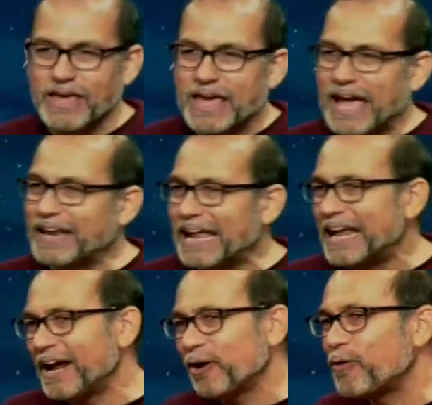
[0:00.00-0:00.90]
And, and
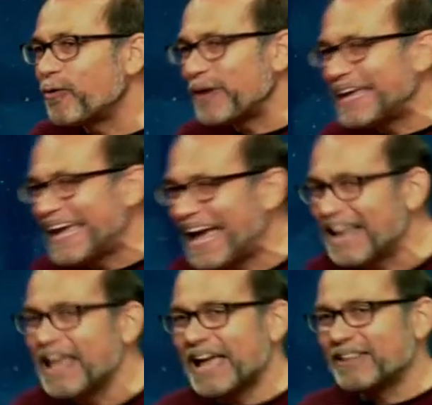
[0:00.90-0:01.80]
here, what we
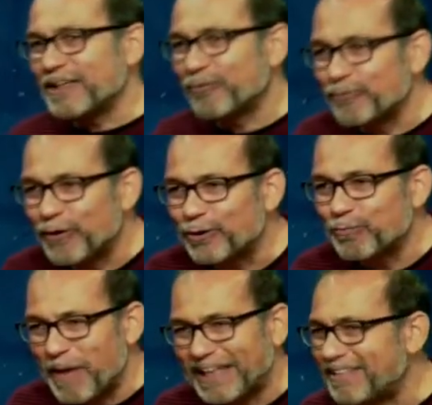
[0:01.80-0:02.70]
get in this first
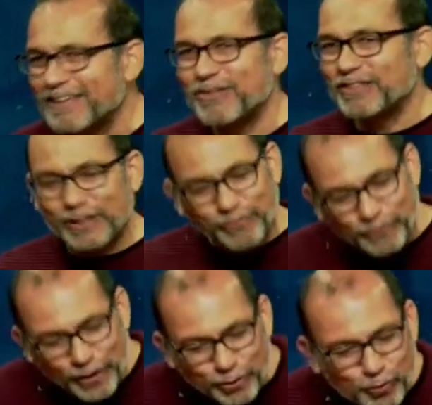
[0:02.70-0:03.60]
message, in this
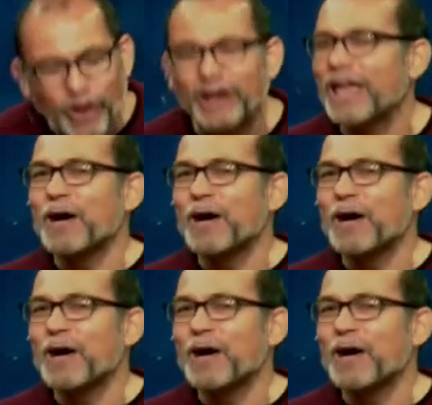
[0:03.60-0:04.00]
first one,